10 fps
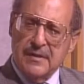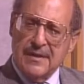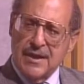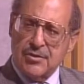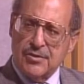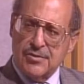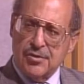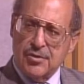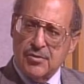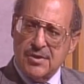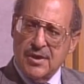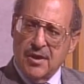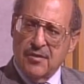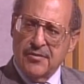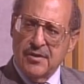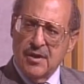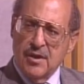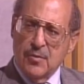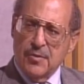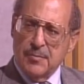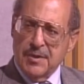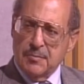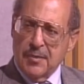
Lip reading: National Institutes of Health with a big